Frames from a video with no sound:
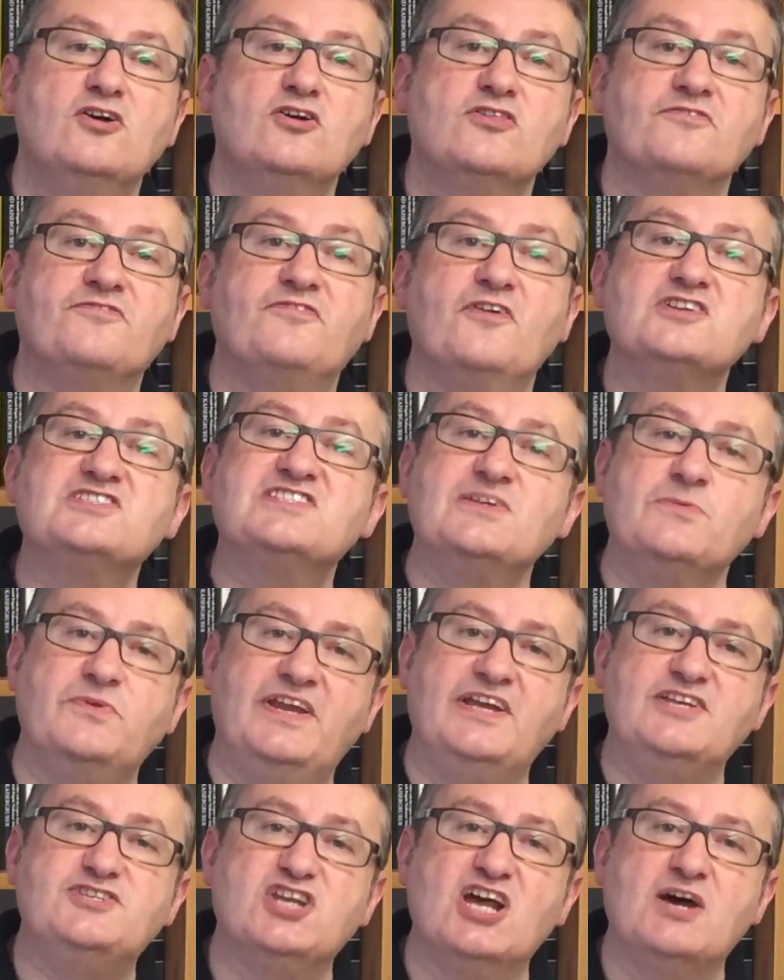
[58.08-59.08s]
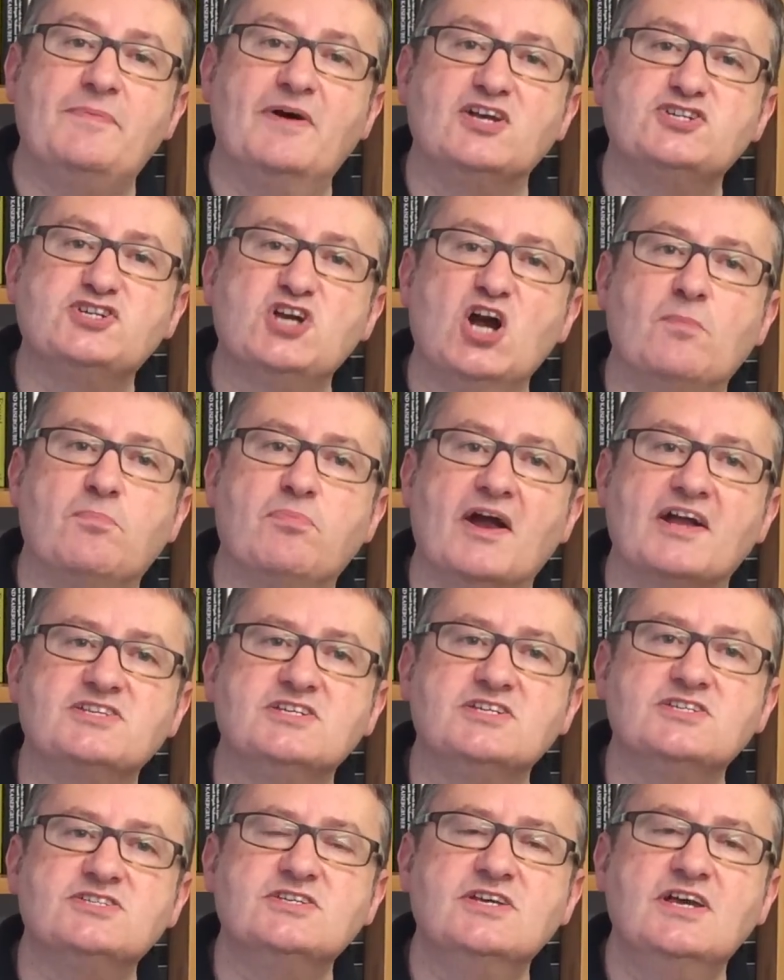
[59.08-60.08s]
The first thing we need to know about sharp
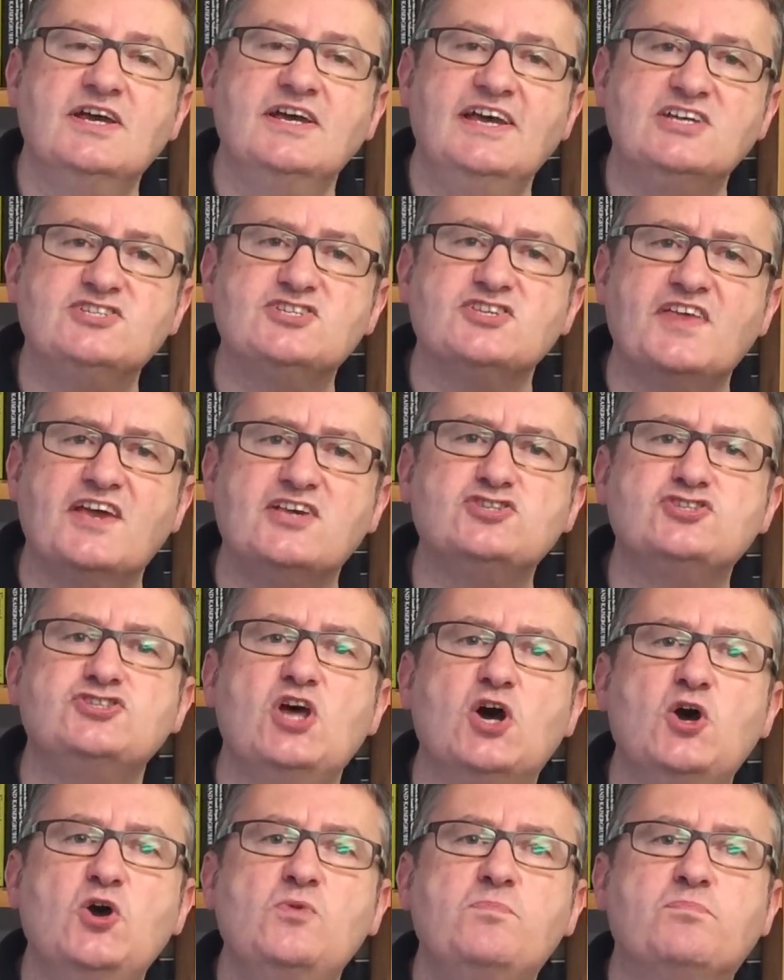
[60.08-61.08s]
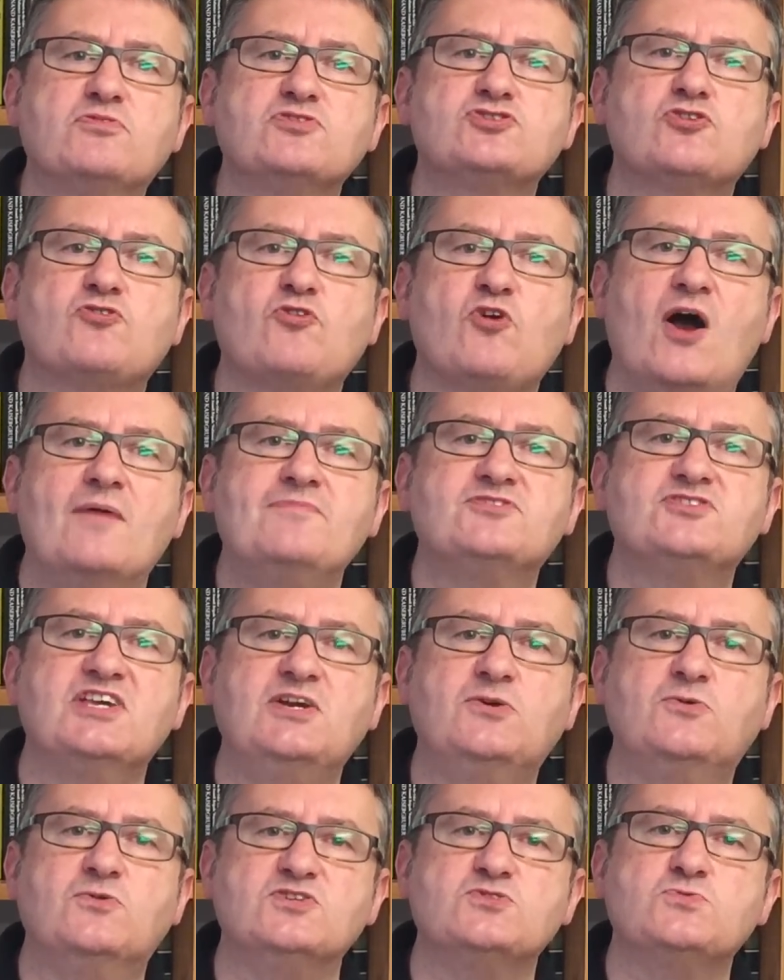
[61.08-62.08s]
practice is that there's no prescribed
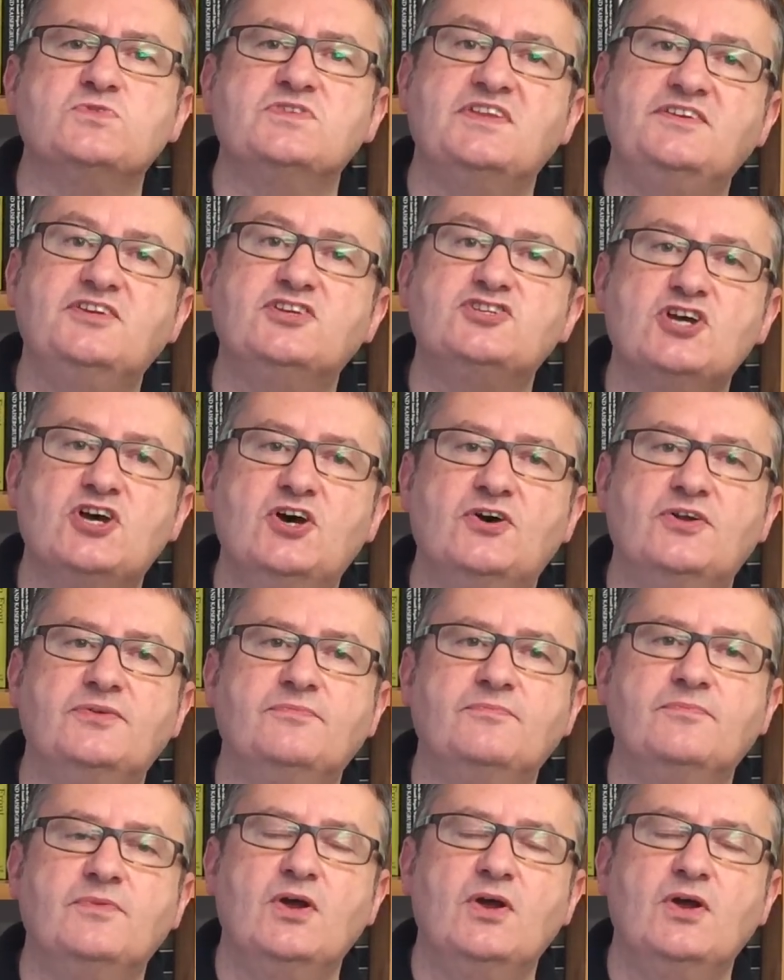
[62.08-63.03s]
sequence within the turn.